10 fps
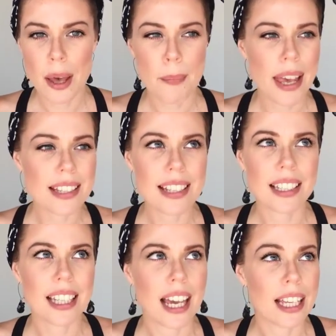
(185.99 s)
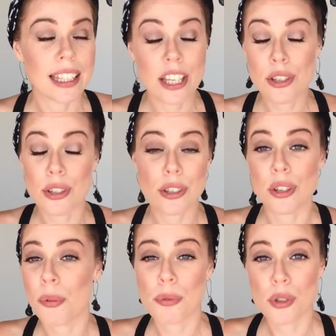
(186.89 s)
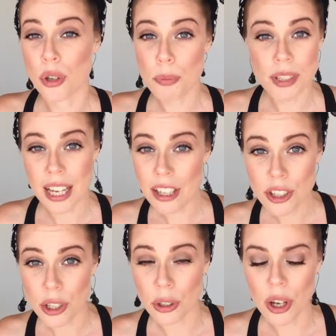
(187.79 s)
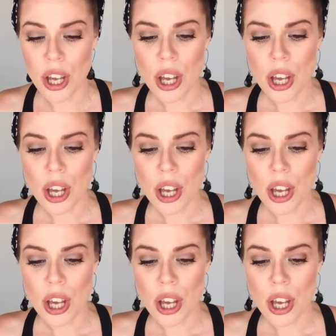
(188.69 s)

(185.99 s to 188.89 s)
basically unleashed your true potential.